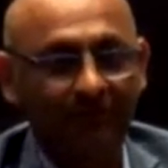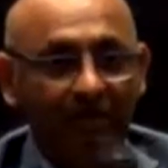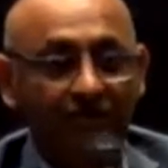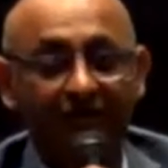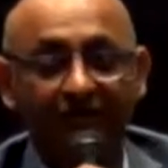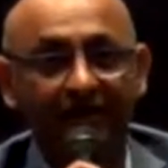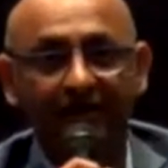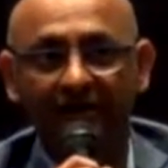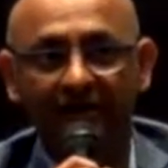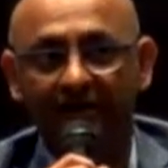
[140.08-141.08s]
So I
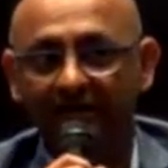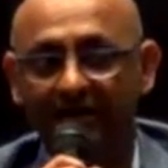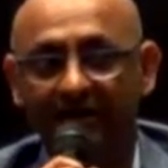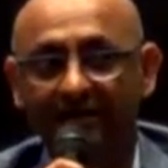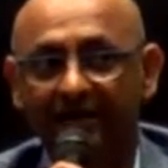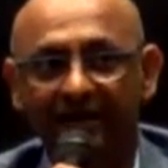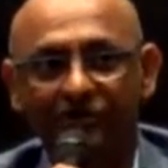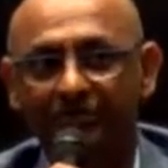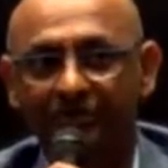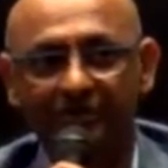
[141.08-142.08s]
find a lot of the
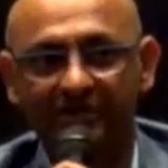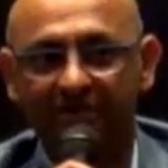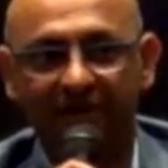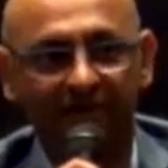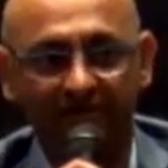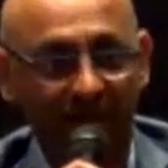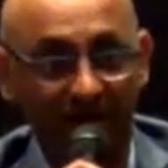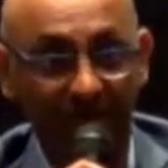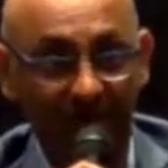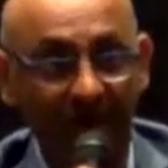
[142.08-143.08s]
entrepreneurs i
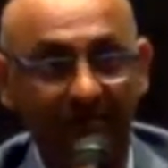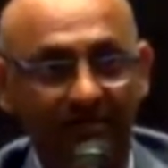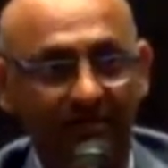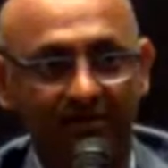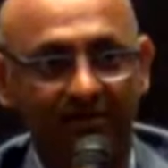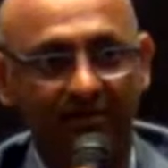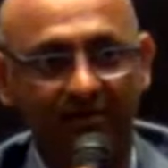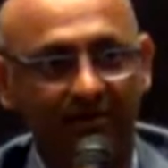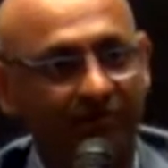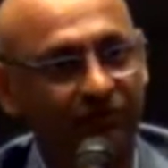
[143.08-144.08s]
have met
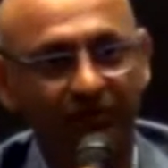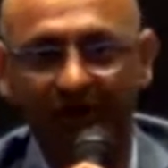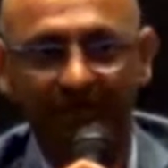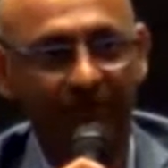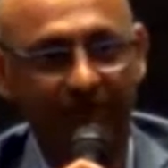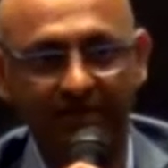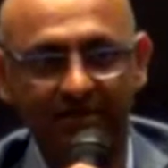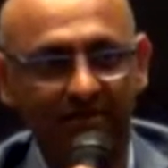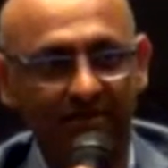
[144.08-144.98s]
very impressed